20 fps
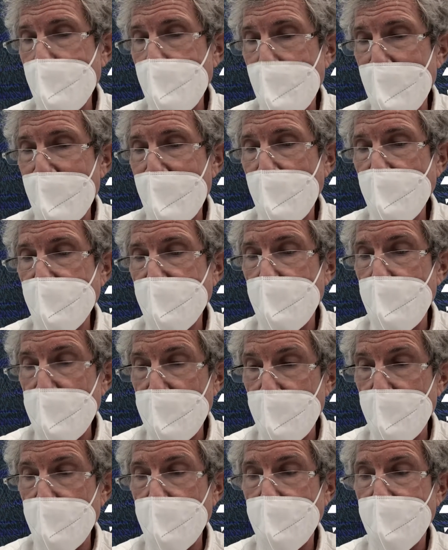bounds to be
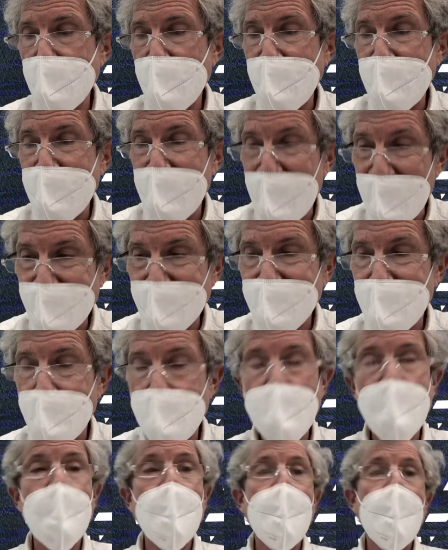used against him.
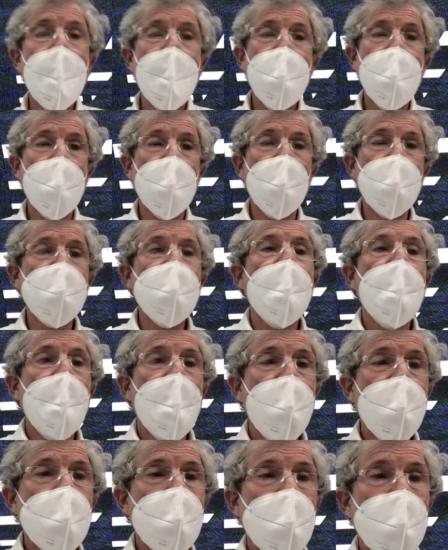In other words,
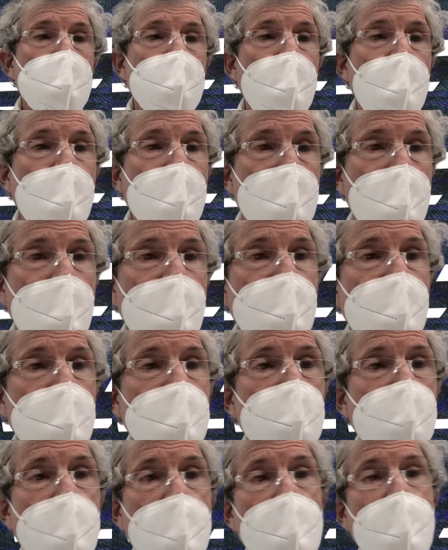he's portraying President
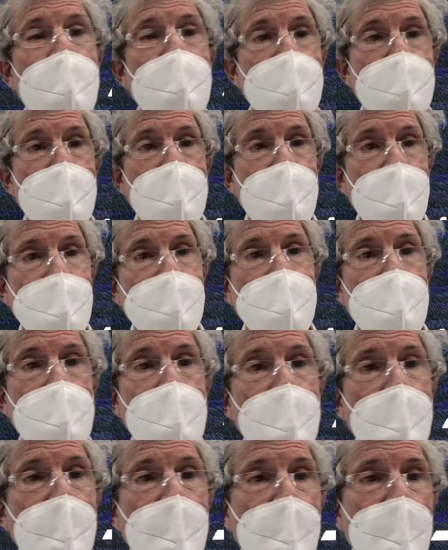Trump as the victim
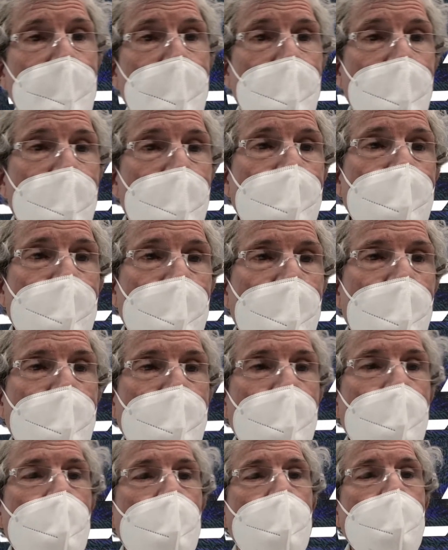of
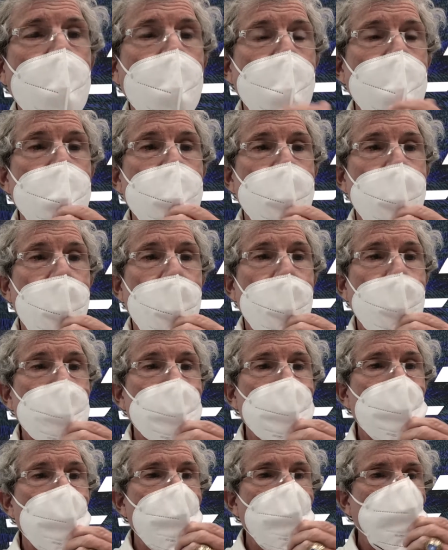all these things,
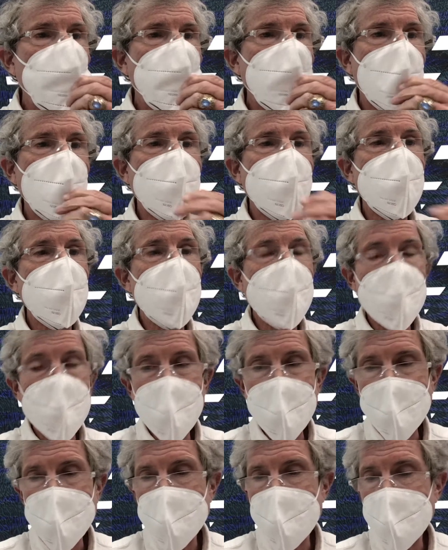of the
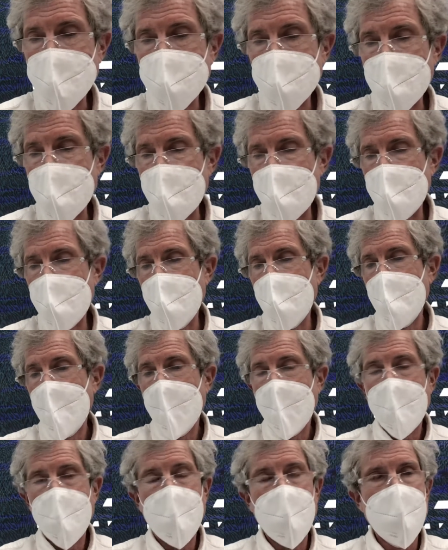impeachment trial,
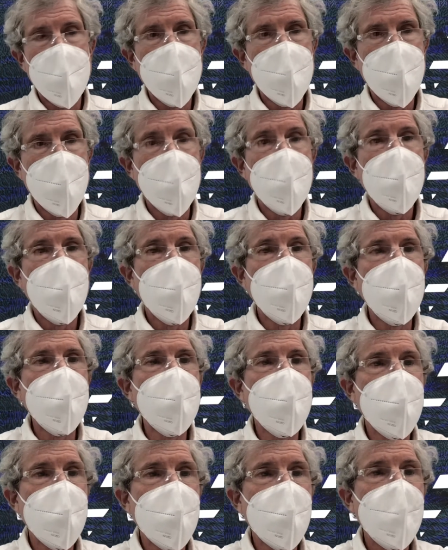of
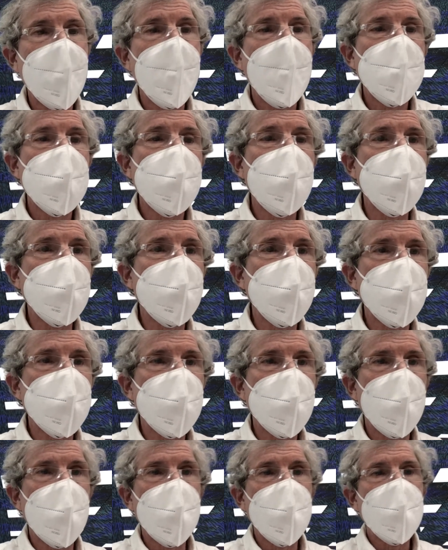everything. President
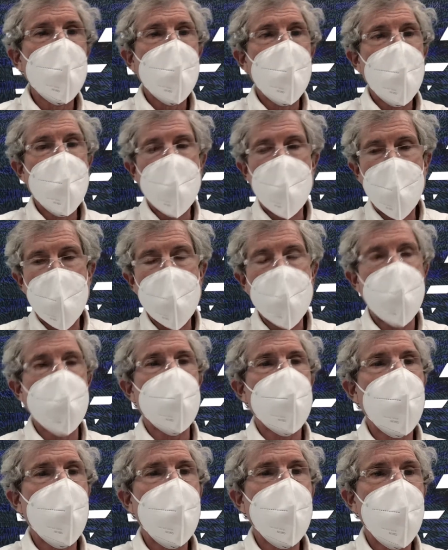Trump is being
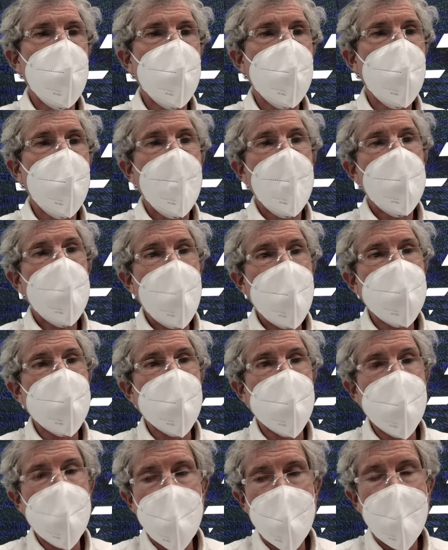portrayed here,
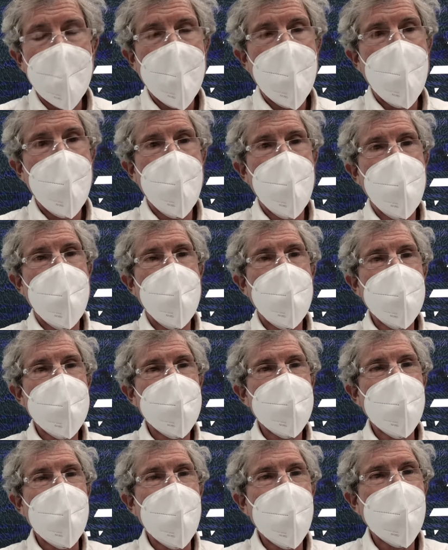basically in this
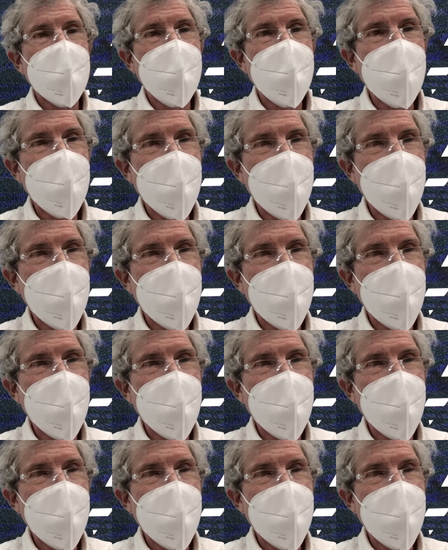saga